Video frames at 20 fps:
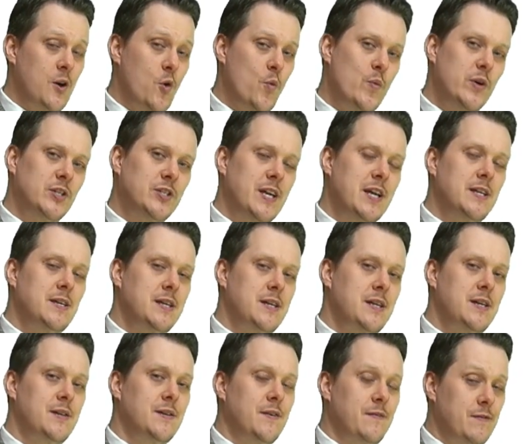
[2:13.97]
which they
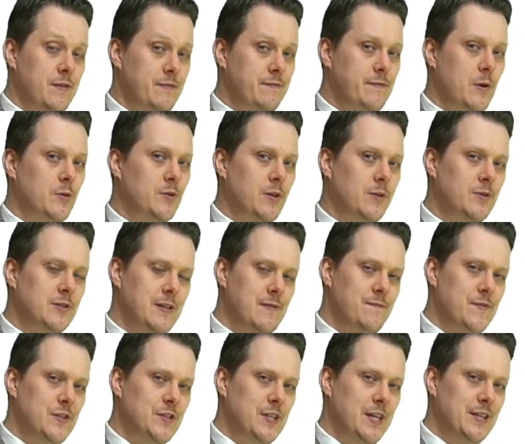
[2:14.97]
need for
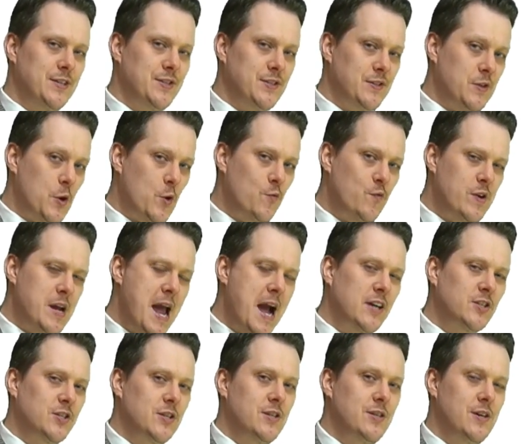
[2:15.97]
photosynthesis, a
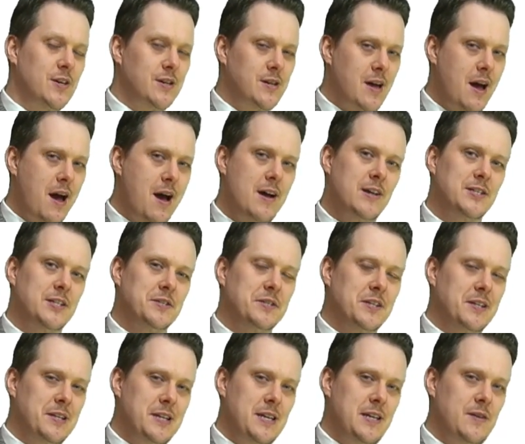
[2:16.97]
reaction that occurs in the
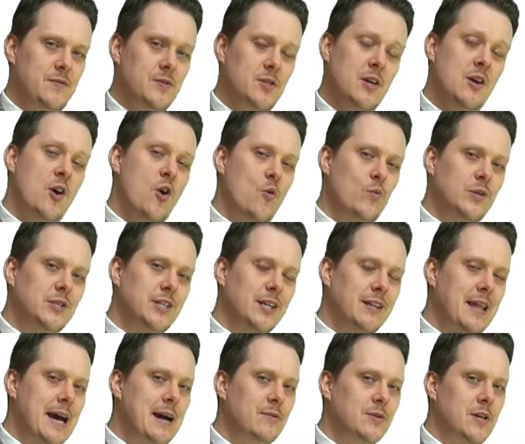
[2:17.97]
leaves, which
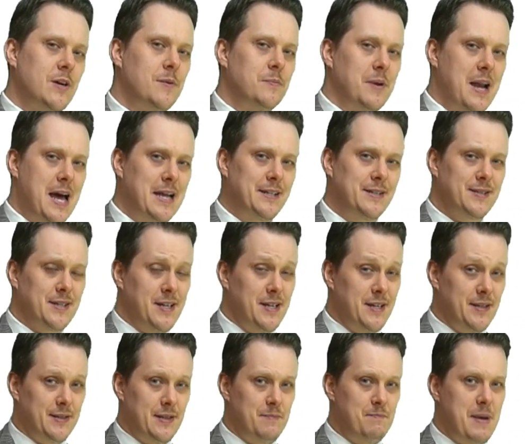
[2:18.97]
allows our plant
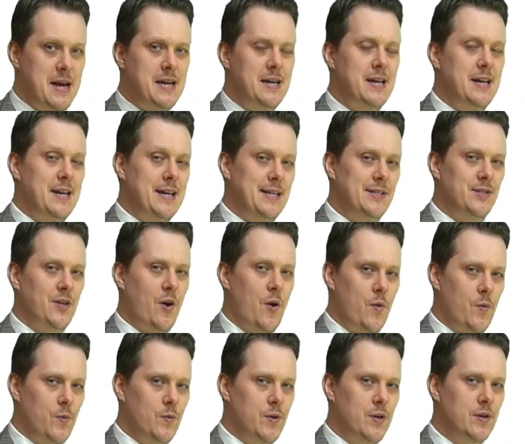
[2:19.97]
to make its
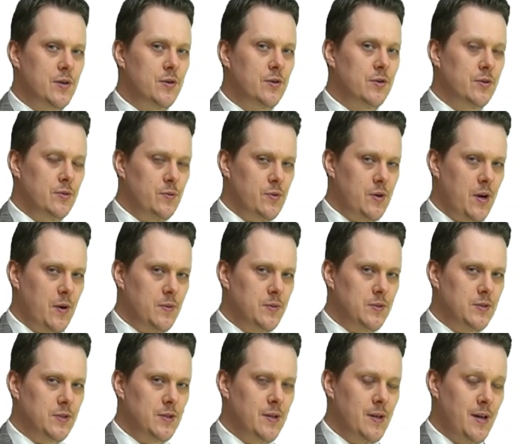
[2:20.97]
own
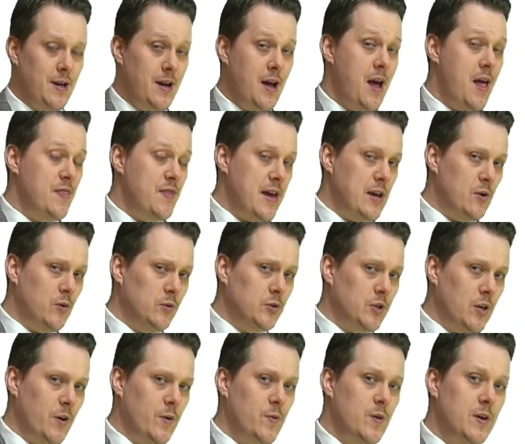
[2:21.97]
glucose. They
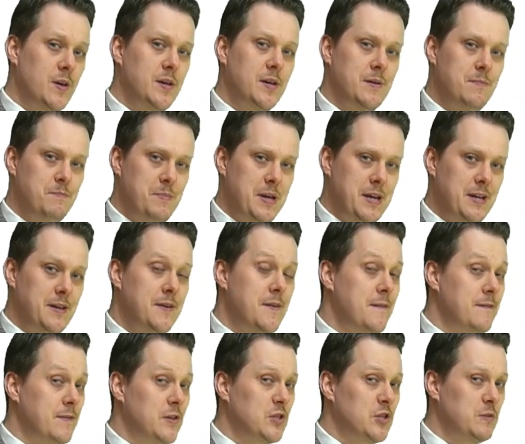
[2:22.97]
also compete
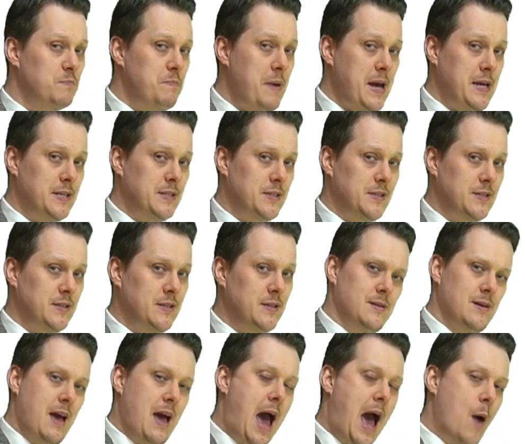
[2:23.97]
for space.
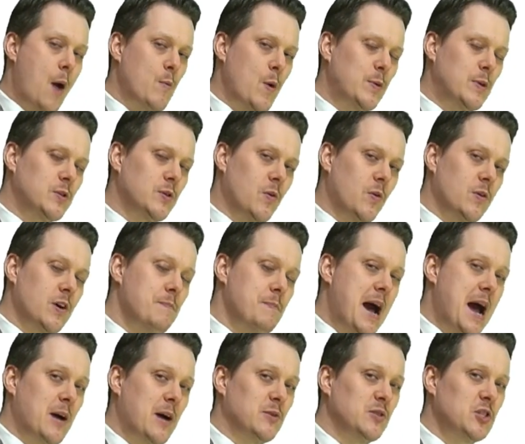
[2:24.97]
And when we talk
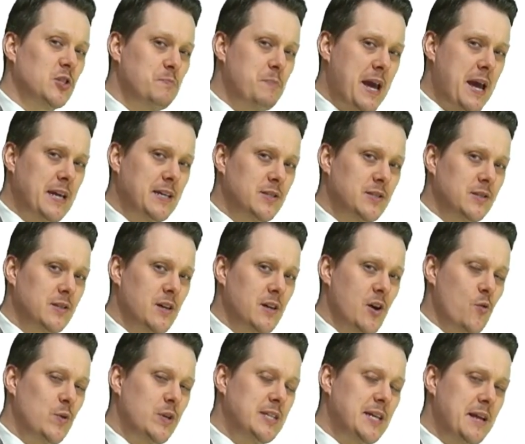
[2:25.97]
about space,
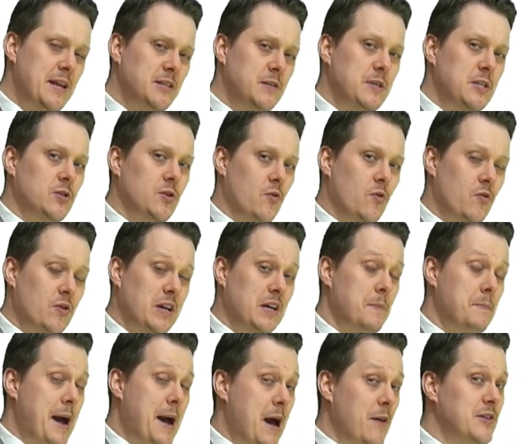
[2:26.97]
we tend to be talking
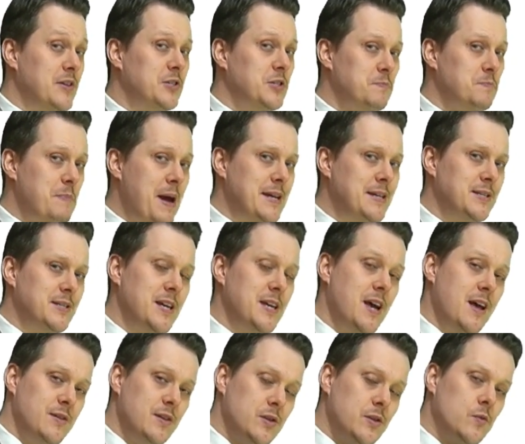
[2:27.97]
about the space
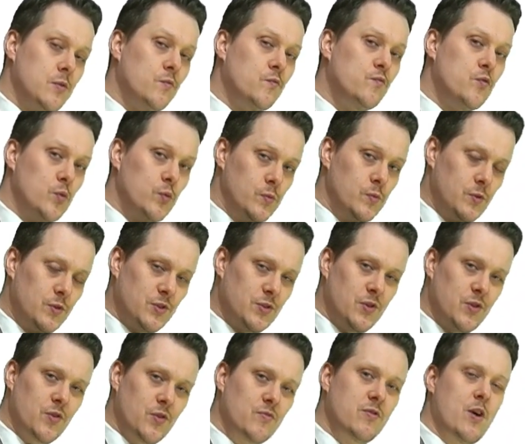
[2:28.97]
that the roots
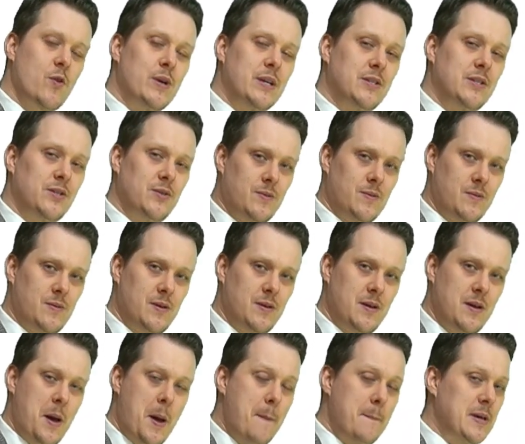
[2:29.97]
grow into.
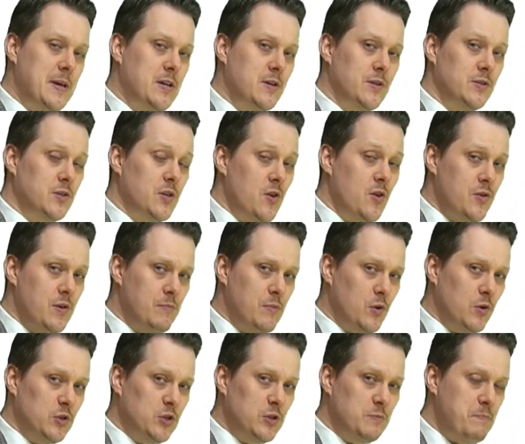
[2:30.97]
Because the
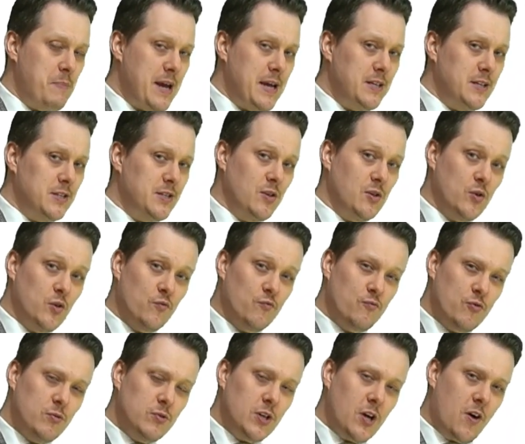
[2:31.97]
more space that your
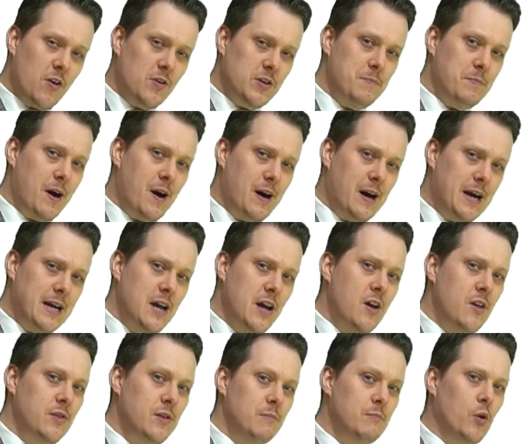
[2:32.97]
roots occupy,
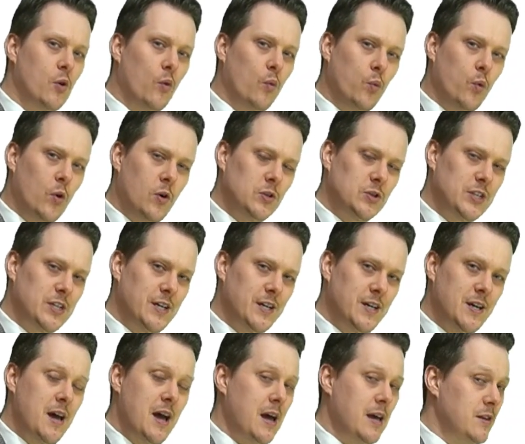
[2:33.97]
the more water
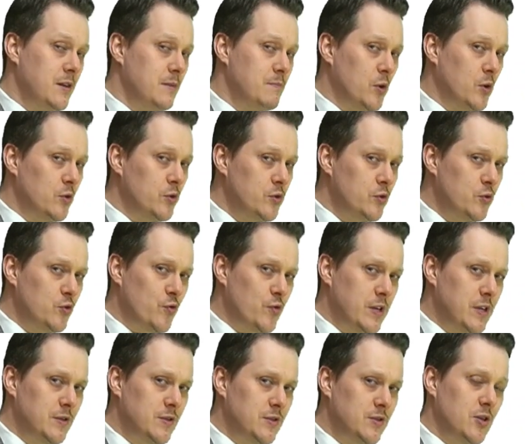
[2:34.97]
and the more
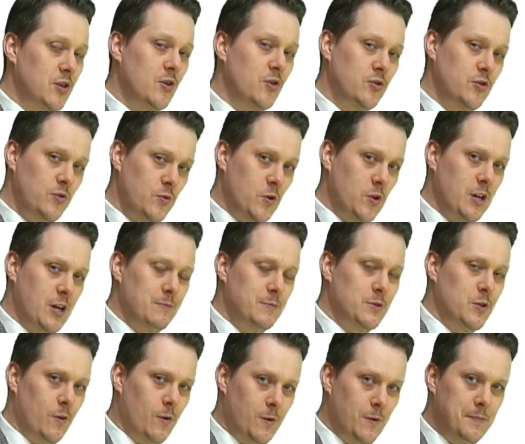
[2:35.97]
nutrients you can
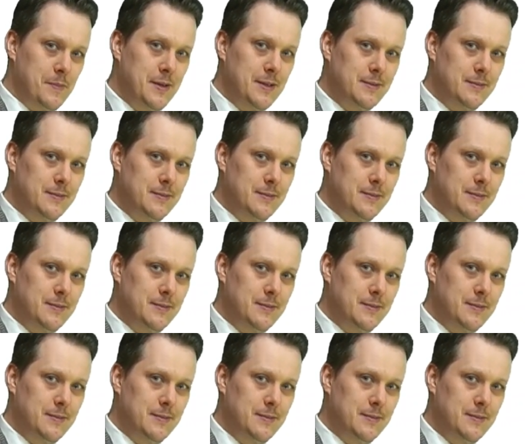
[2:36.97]
absorb.